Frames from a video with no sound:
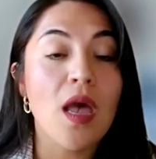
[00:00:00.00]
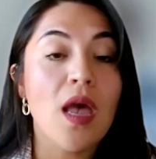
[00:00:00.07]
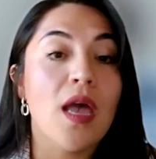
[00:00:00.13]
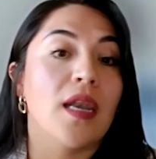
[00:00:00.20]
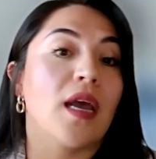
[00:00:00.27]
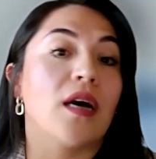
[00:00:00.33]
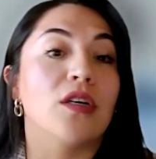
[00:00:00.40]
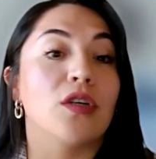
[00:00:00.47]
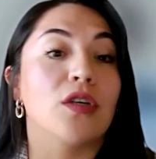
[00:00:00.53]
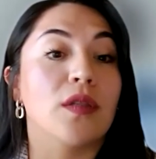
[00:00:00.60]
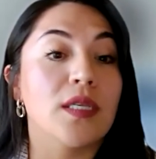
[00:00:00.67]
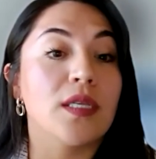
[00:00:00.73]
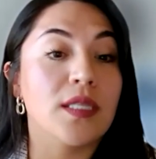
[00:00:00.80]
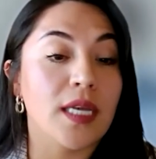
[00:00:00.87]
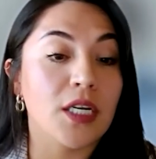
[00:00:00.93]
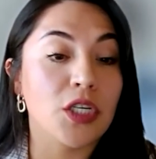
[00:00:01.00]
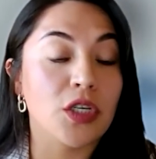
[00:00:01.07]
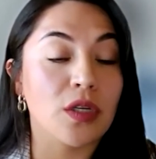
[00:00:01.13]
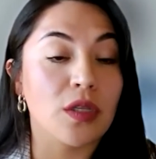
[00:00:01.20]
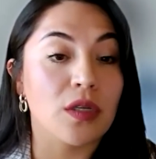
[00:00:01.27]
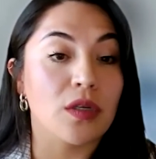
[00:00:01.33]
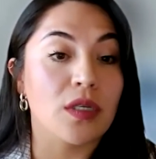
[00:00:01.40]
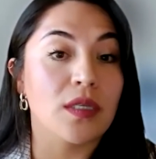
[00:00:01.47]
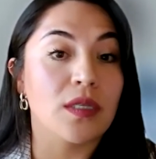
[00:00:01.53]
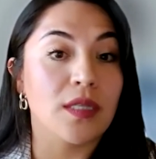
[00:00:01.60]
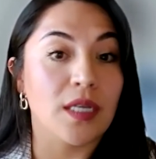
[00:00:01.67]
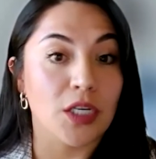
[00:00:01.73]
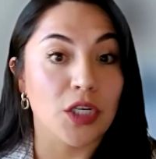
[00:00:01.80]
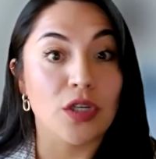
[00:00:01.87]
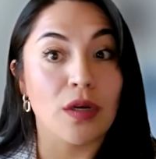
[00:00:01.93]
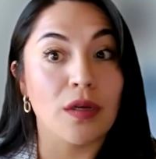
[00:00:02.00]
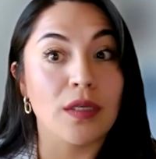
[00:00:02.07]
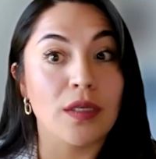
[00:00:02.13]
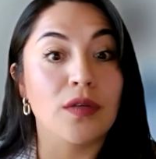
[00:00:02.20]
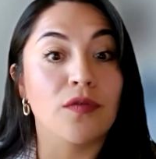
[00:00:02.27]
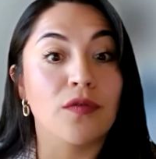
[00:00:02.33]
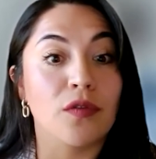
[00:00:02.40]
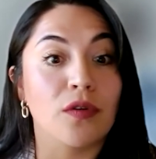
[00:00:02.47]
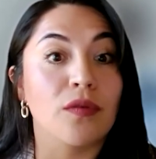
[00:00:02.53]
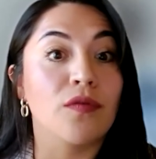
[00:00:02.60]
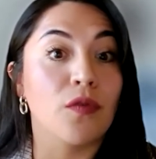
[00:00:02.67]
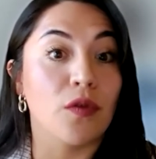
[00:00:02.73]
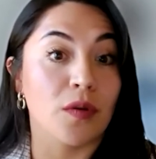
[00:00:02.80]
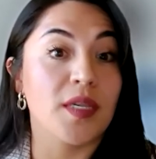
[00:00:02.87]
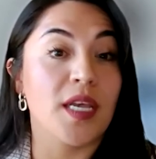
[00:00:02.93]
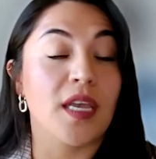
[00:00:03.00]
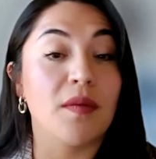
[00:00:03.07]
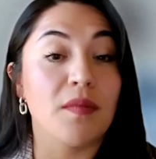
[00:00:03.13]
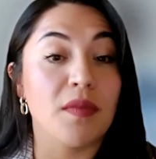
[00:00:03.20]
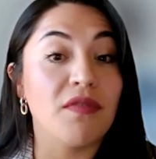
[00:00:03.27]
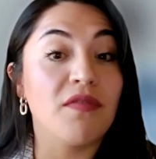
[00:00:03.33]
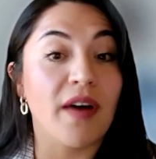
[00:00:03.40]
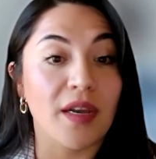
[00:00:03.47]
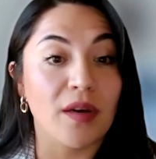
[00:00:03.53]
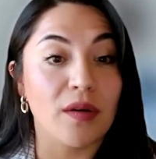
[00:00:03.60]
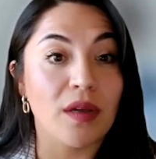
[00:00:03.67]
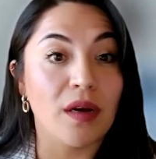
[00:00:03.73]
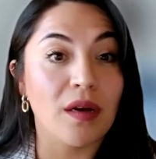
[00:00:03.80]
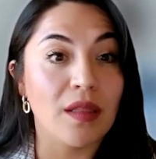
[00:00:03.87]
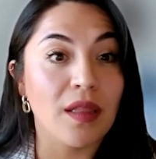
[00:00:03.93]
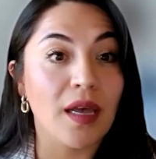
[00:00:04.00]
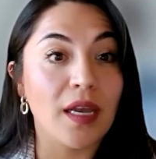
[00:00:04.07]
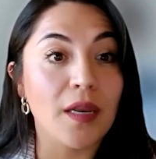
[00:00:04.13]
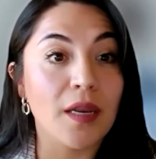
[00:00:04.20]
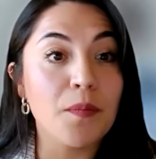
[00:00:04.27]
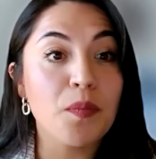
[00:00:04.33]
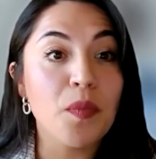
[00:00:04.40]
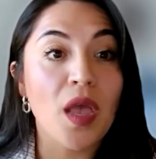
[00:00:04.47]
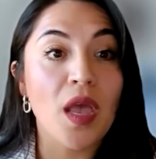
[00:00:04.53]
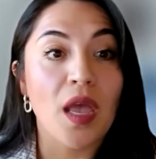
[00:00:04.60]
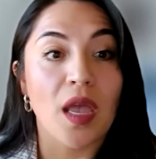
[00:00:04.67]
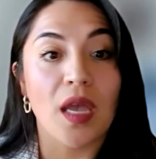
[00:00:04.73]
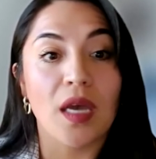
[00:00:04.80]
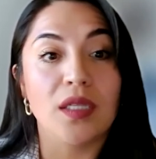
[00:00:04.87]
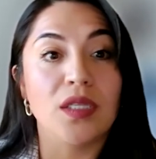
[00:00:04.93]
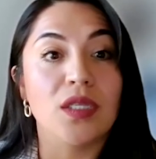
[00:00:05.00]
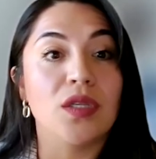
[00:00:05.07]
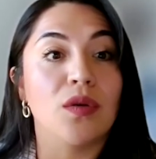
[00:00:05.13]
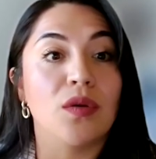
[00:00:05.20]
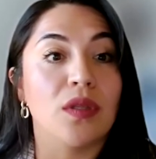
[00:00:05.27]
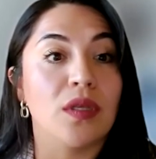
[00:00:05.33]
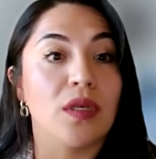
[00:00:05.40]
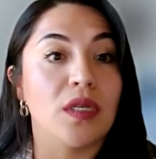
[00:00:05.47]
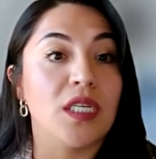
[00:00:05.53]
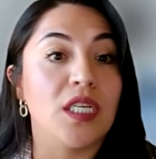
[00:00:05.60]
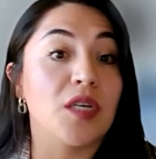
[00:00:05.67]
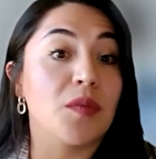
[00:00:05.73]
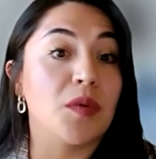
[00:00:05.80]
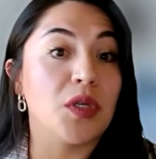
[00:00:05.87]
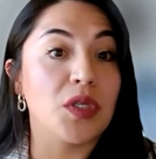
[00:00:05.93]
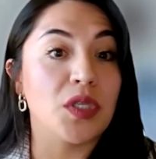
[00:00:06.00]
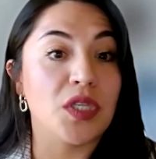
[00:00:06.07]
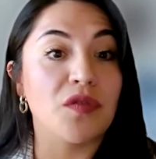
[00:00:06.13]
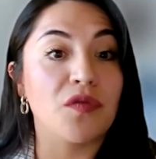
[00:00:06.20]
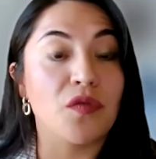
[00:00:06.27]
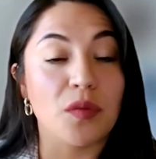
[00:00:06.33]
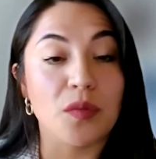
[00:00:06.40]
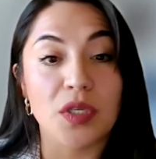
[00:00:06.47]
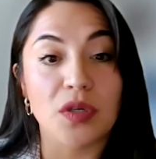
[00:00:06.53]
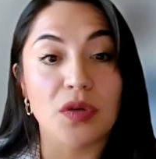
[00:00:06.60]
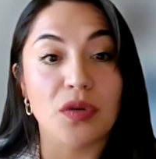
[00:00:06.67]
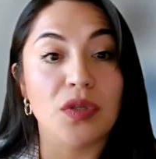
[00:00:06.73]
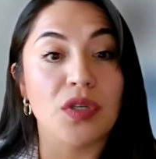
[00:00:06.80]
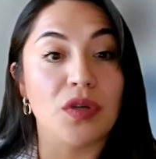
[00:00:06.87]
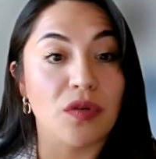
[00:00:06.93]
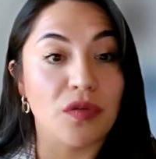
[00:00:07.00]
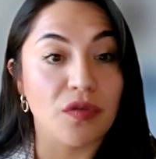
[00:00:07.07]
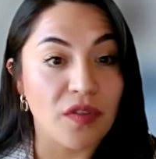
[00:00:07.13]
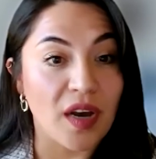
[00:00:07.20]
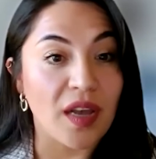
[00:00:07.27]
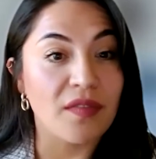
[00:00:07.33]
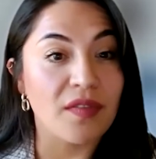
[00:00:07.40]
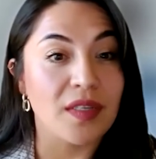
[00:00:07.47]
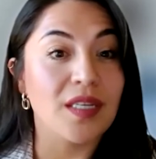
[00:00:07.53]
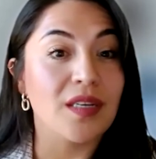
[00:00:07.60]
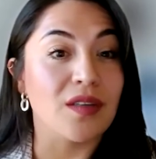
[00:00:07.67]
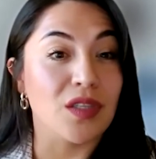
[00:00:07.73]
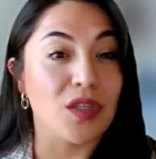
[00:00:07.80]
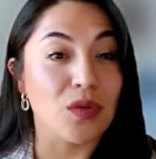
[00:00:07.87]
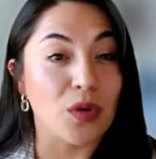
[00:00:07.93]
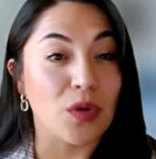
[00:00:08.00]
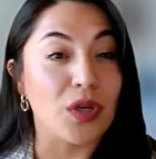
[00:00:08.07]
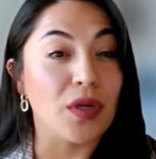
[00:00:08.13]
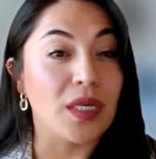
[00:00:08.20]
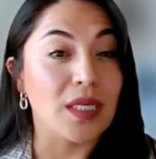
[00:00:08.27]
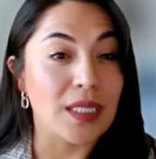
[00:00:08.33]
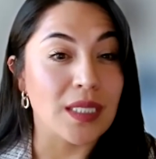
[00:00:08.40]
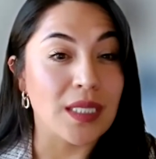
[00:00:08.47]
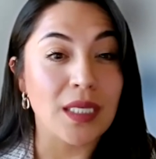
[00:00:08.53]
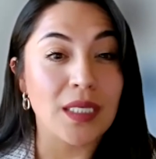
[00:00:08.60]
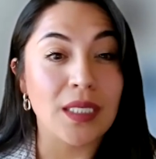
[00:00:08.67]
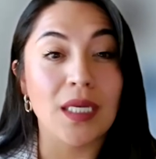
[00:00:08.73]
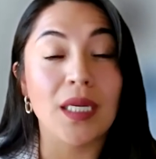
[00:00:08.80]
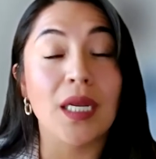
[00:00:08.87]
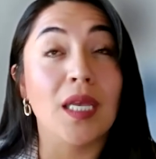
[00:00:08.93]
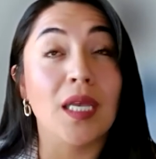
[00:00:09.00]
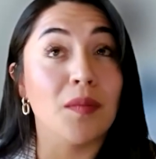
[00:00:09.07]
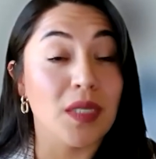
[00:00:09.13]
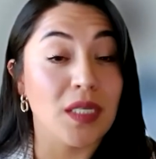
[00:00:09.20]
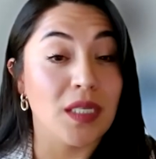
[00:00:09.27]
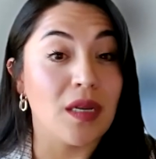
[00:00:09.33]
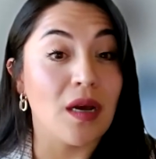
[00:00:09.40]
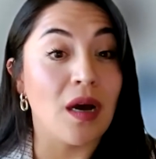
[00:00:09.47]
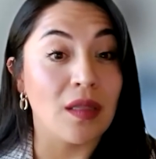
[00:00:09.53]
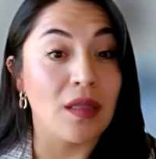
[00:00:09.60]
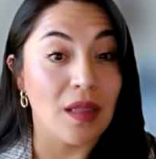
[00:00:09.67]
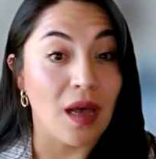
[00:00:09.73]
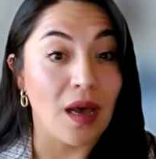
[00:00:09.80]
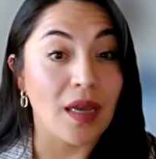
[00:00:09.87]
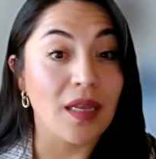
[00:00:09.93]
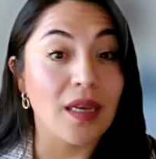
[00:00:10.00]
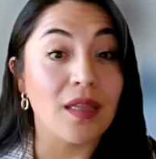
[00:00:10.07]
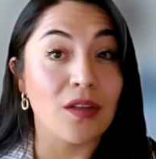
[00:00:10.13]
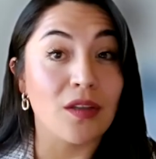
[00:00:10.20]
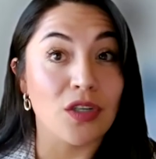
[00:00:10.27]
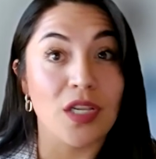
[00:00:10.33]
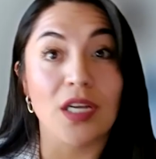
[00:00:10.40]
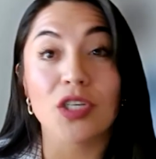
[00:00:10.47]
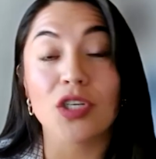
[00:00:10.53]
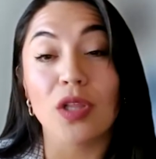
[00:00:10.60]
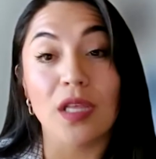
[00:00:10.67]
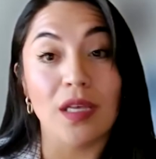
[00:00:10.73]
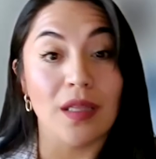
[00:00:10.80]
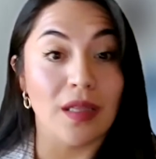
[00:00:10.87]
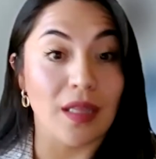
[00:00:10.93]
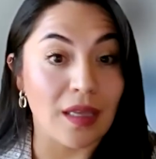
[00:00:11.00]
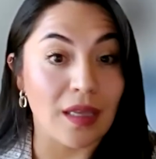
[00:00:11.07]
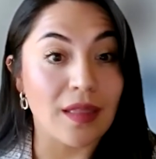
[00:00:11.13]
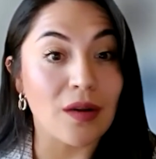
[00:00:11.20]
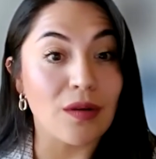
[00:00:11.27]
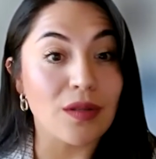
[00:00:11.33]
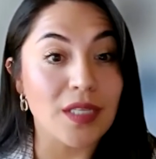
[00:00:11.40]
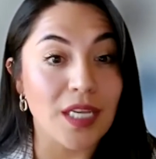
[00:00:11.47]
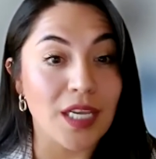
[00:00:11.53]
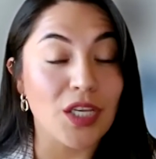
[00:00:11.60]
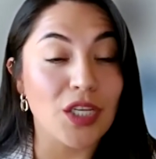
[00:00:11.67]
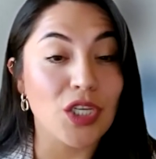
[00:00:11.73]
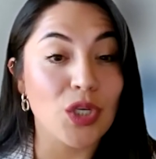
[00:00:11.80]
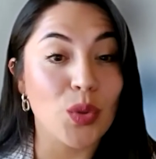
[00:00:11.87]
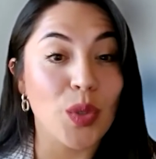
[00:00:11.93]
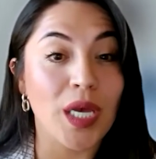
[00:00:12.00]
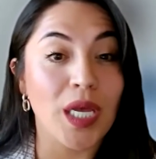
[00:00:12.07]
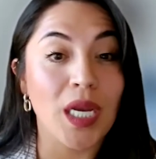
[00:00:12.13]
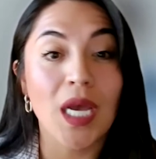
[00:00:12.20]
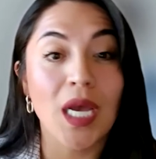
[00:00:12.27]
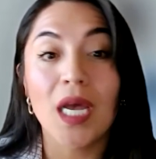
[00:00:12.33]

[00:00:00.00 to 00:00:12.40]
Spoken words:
Now, under this section, there's a section also for forms that can be filed online. And so the DWC Form 005, it tells you where you can send it. It can be online, and there's actually a link that'll take you to it.